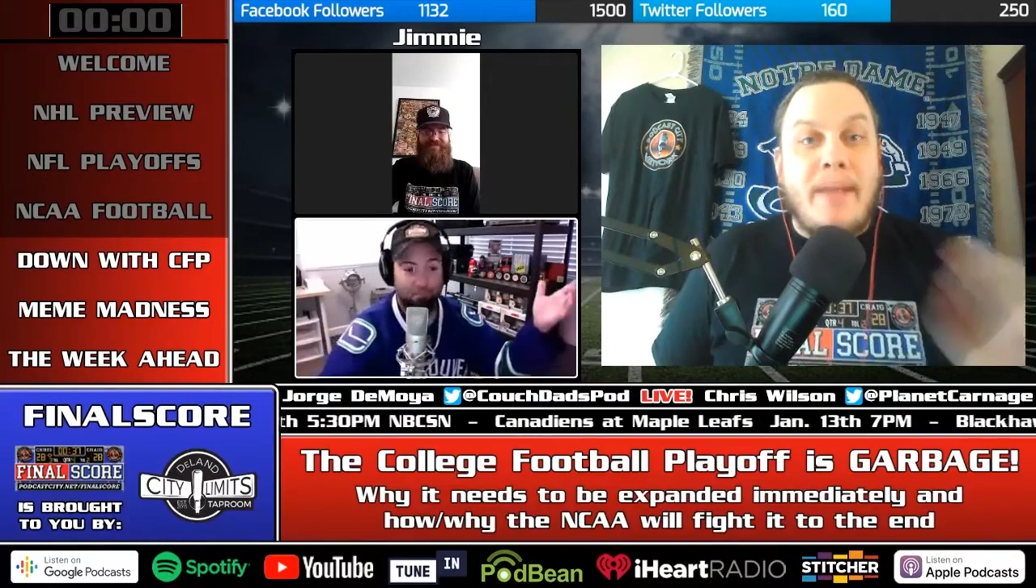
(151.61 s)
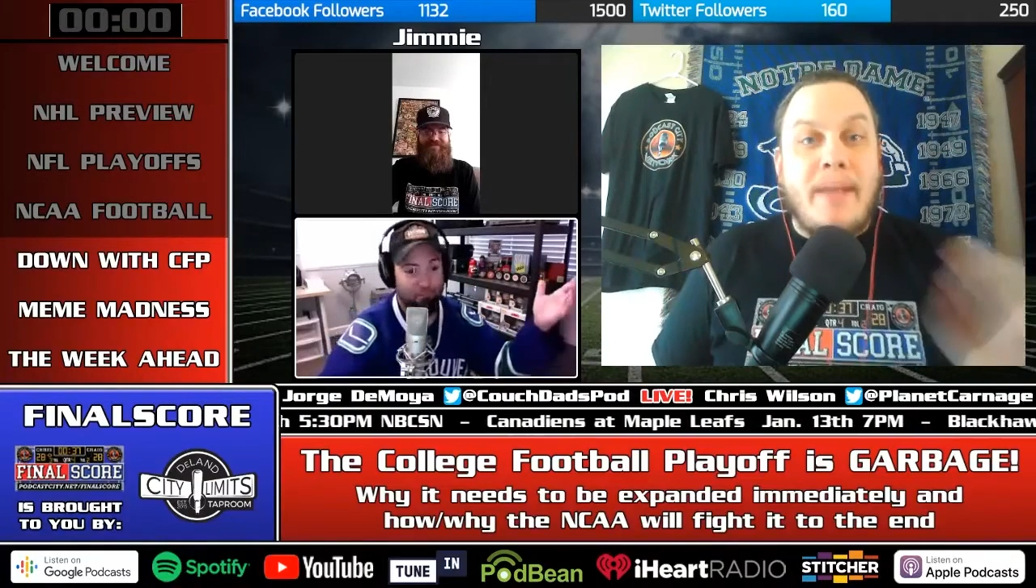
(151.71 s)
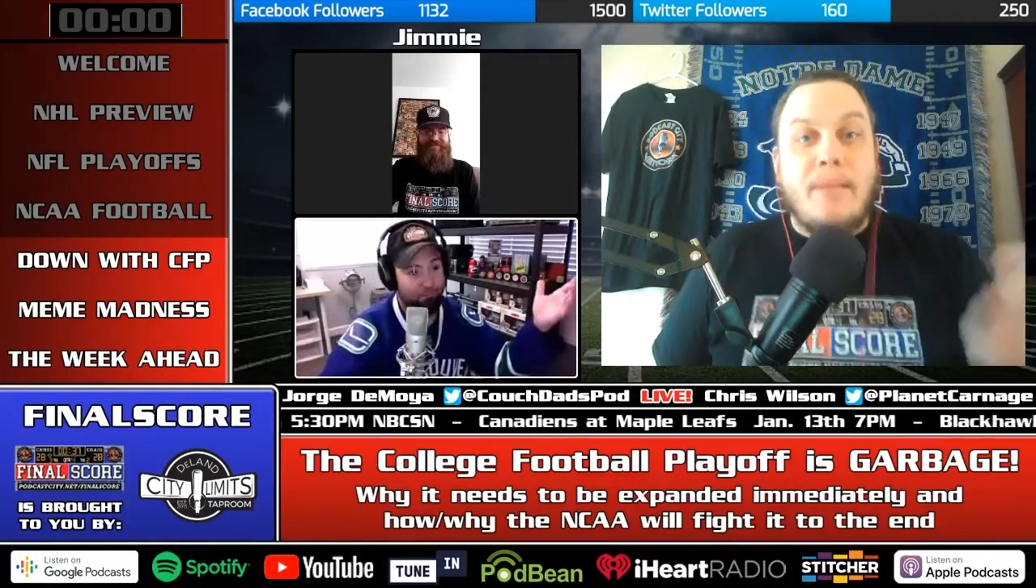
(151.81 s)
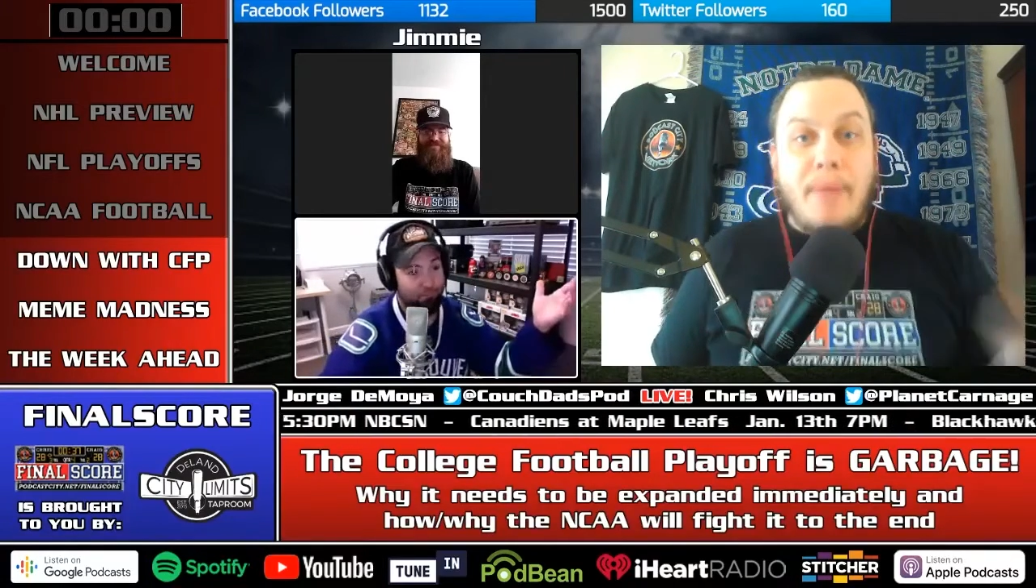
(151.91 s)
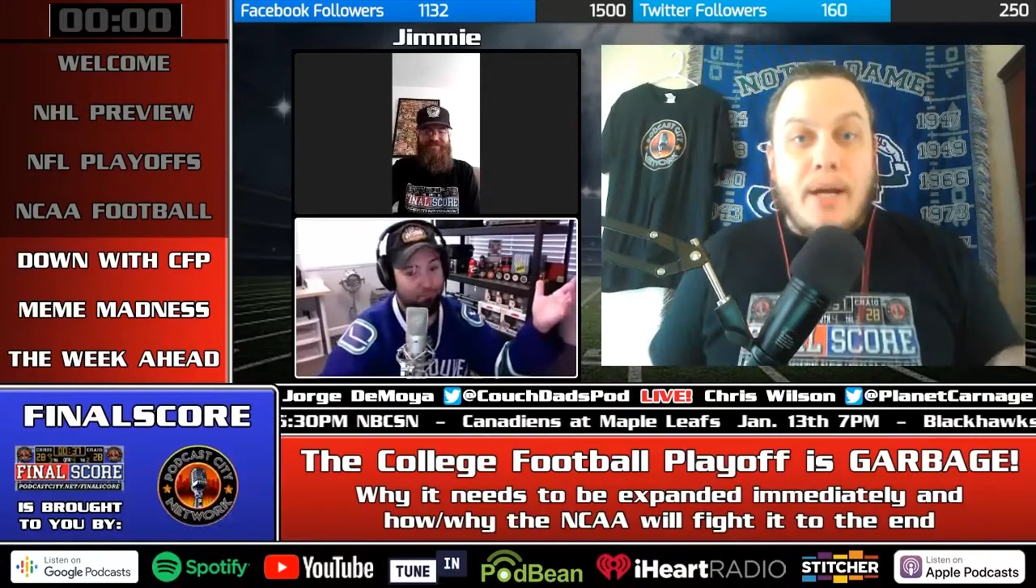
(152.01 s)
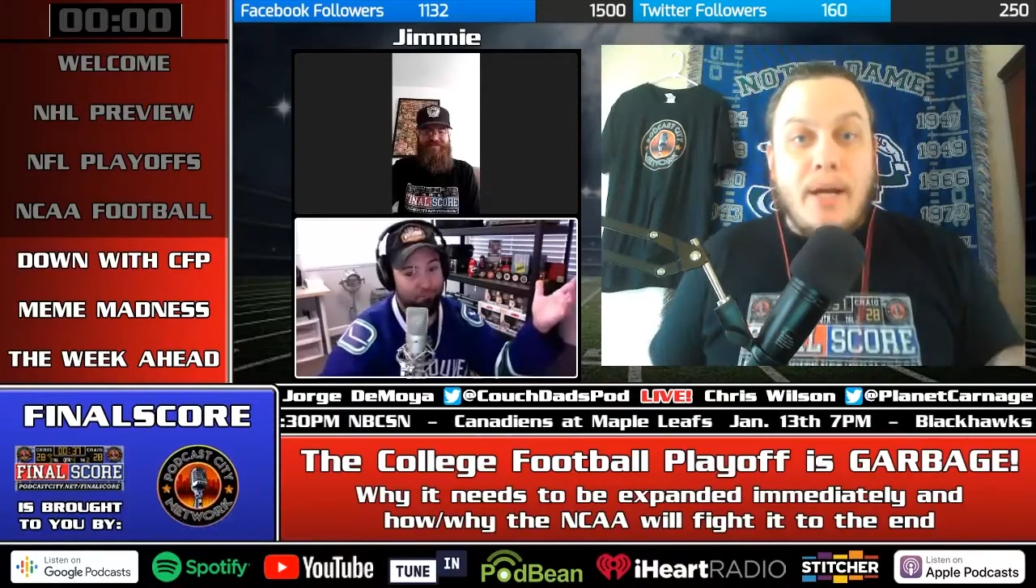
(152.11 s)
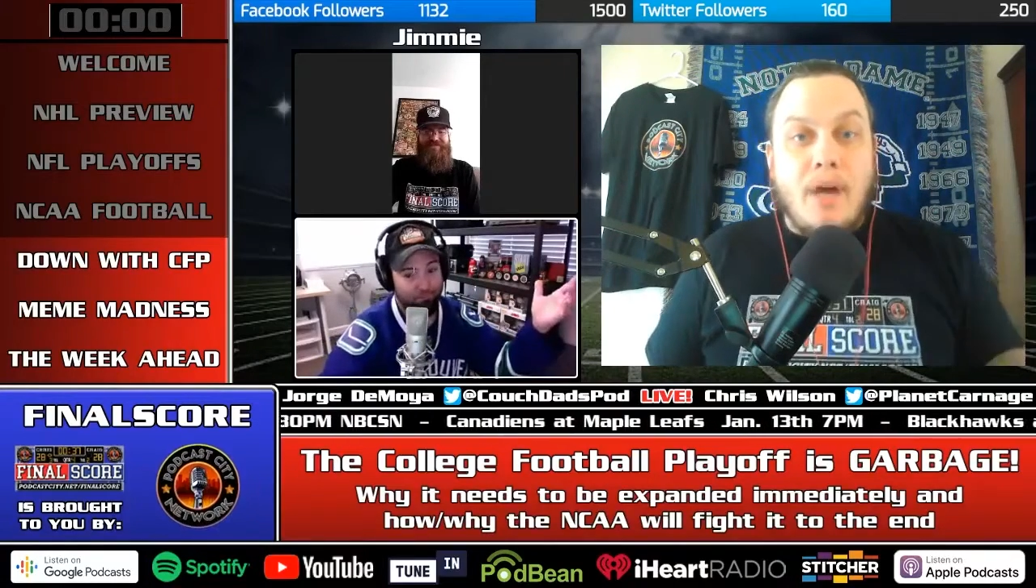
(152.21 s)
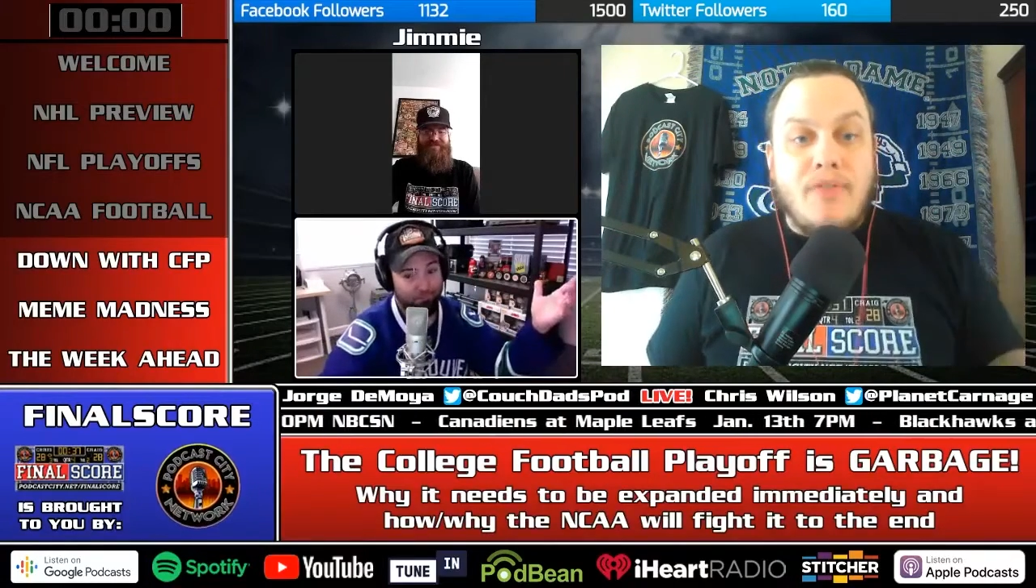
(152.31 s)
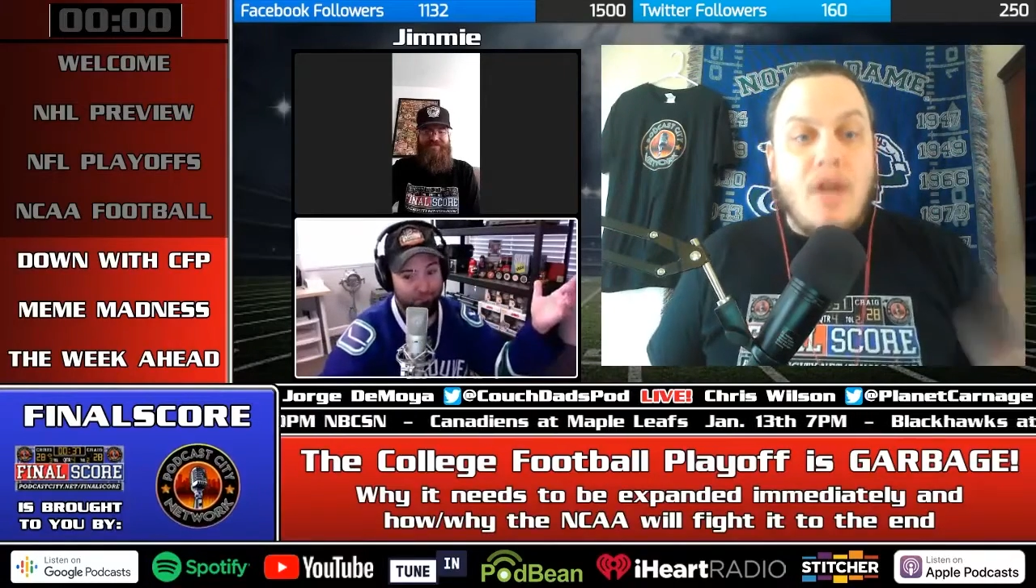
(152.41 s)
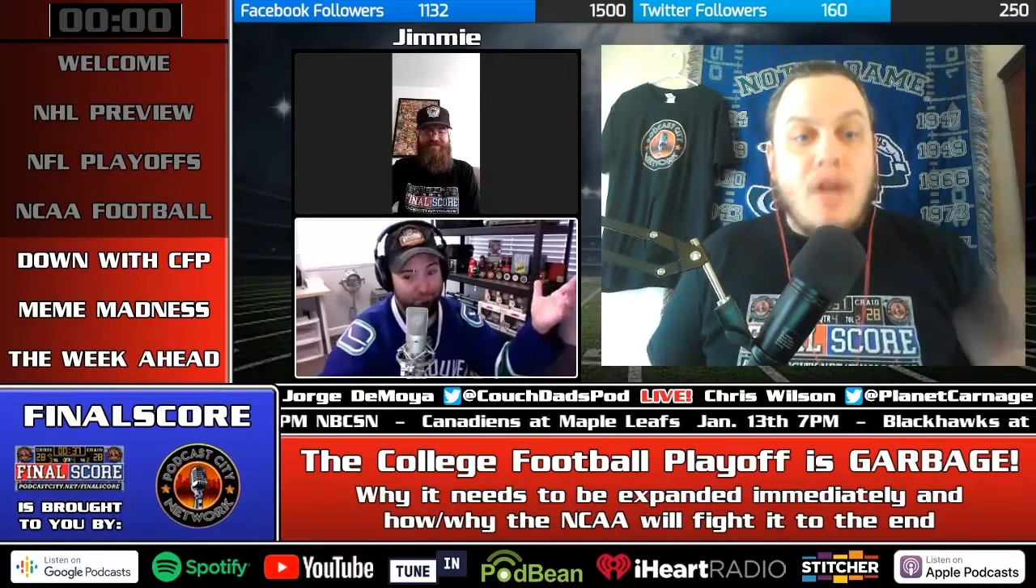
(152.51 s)
make the
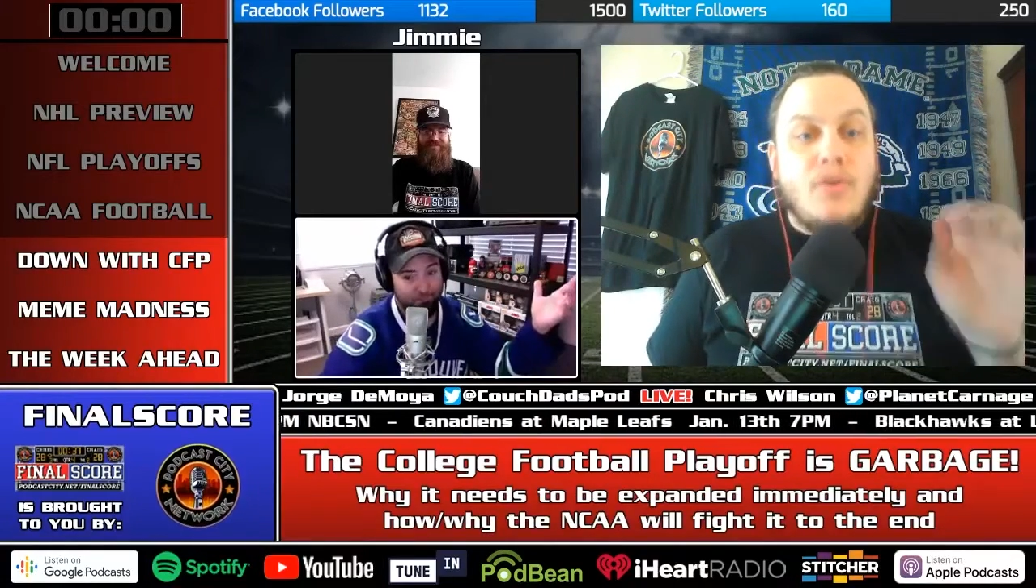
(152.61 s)
playoffs,